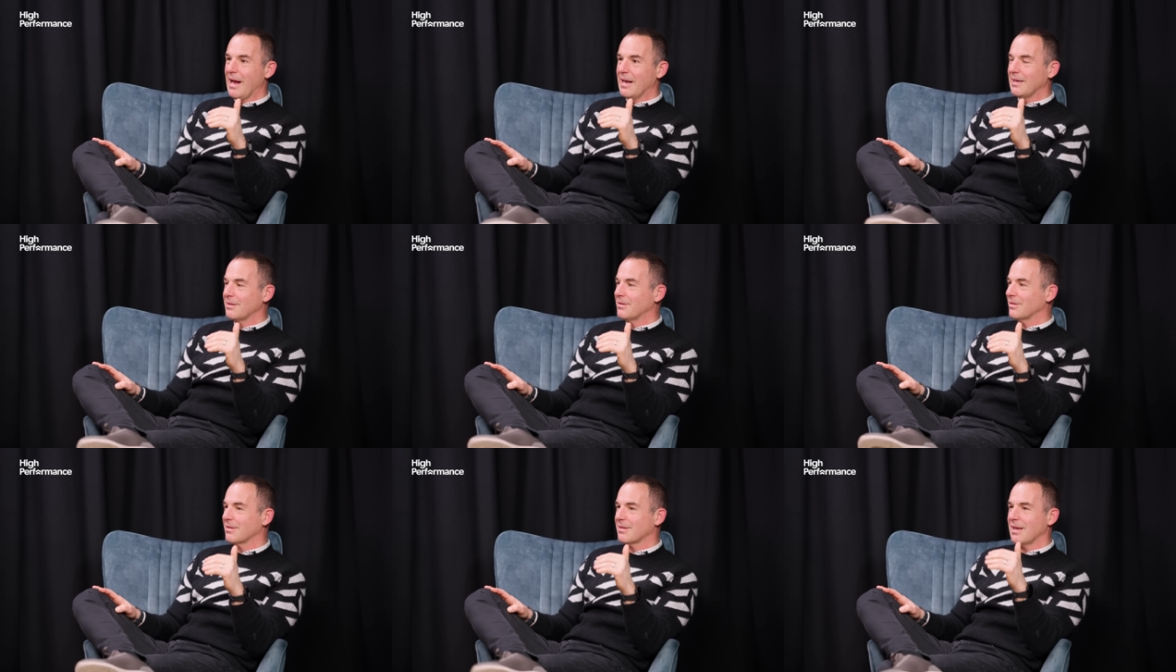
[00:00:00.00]
And I
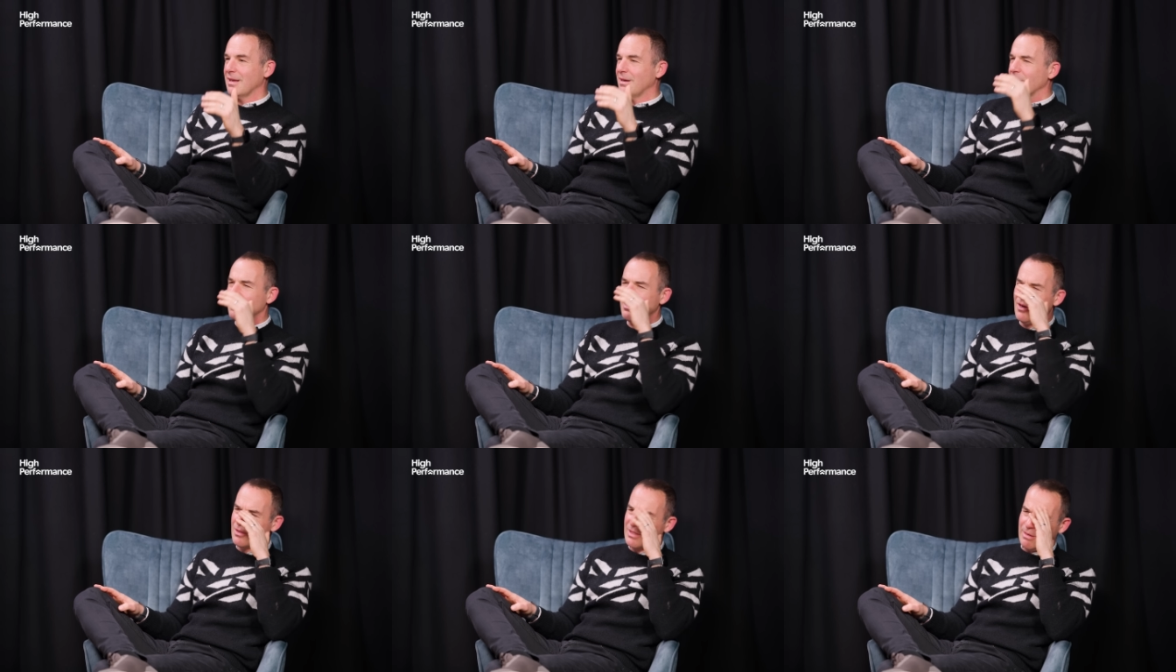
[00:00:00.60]
just think, oh
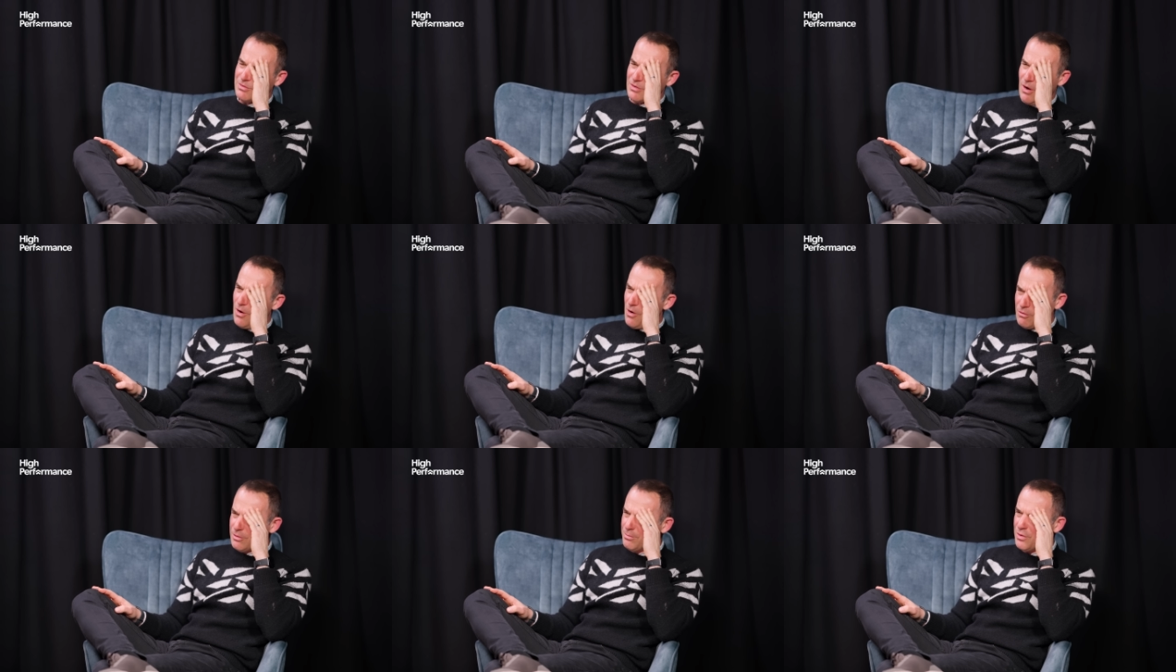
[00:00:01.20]
God, that was a
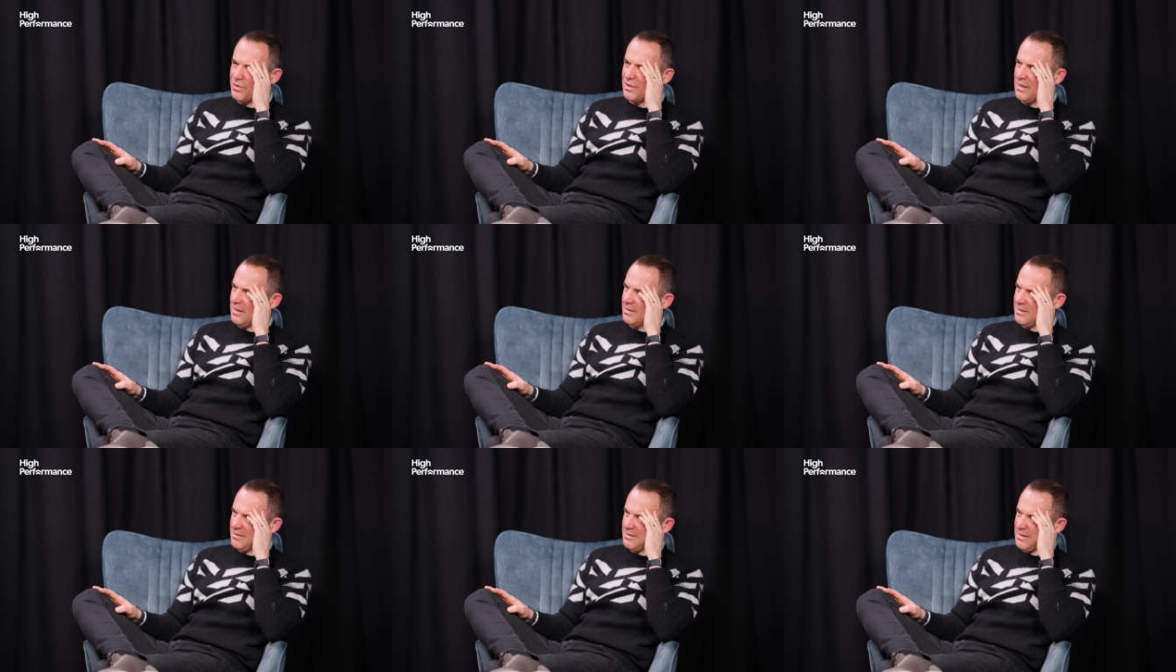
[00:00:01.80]
horrible thing
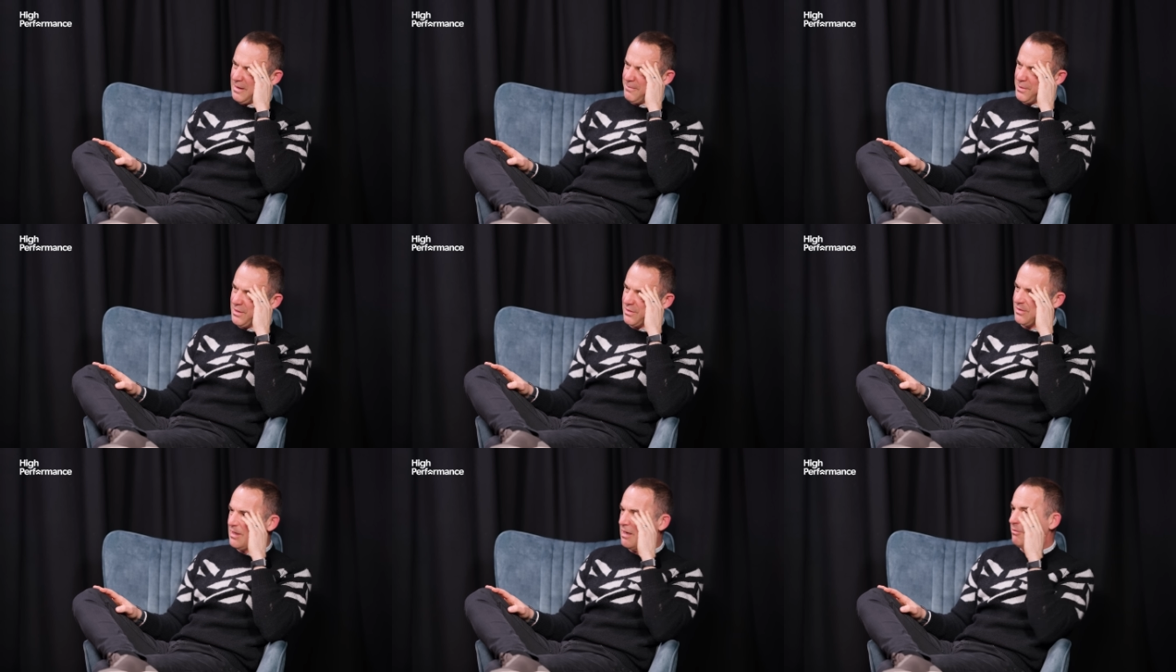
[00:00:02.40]
I did to that
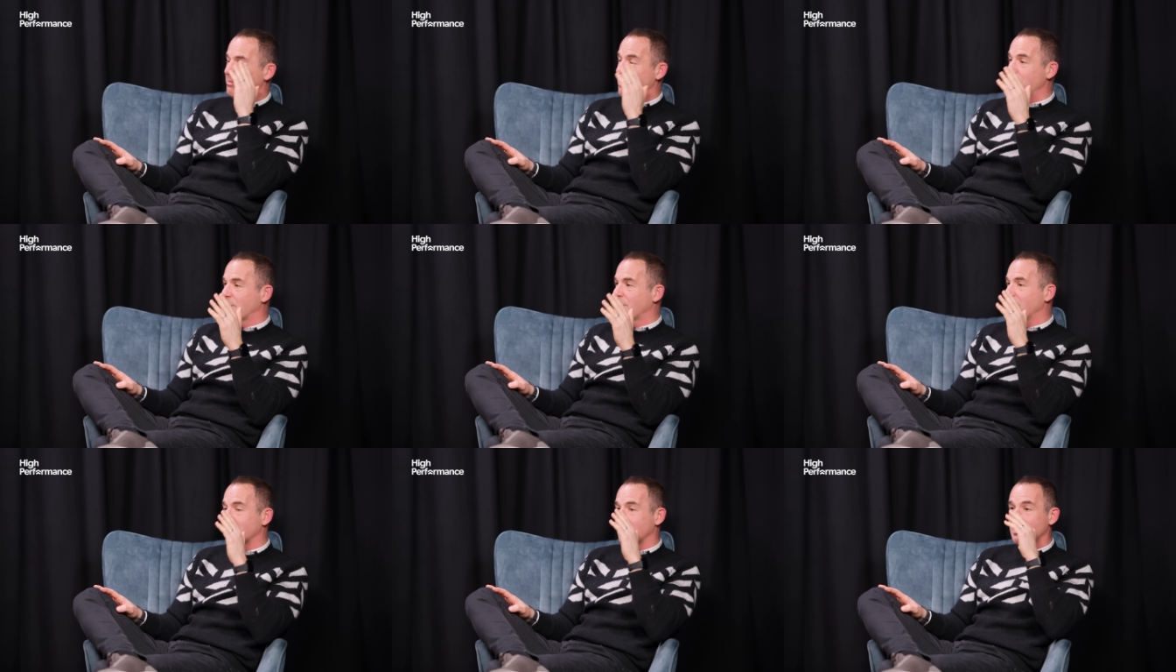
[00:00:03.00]
person. I remember
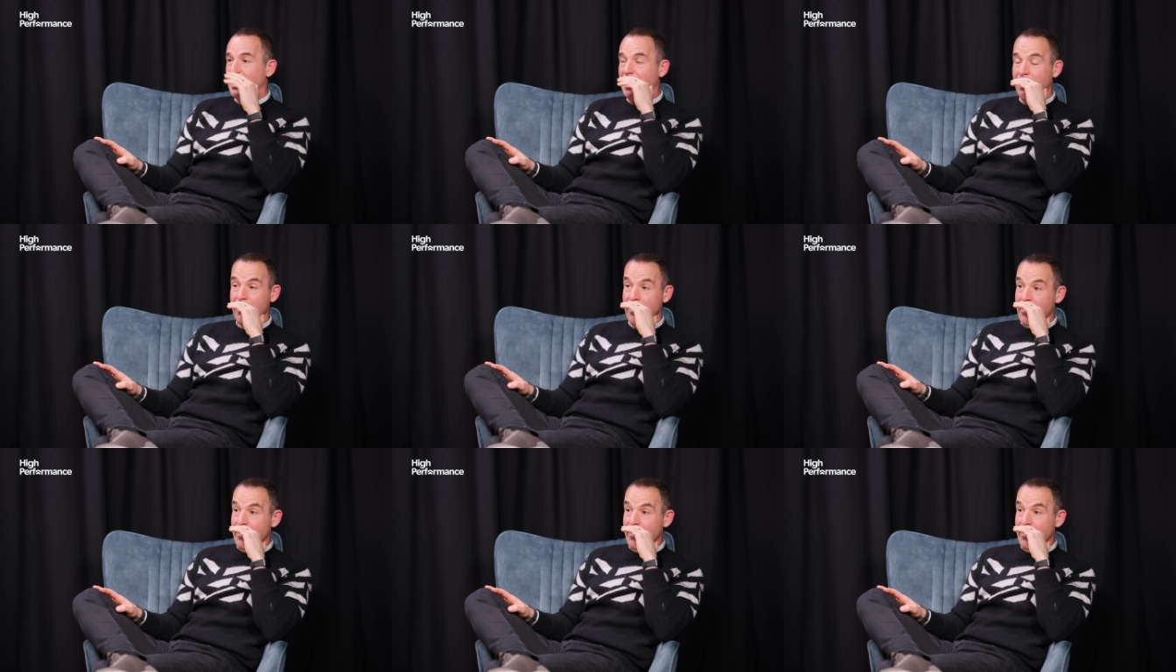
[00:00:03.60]
this and that.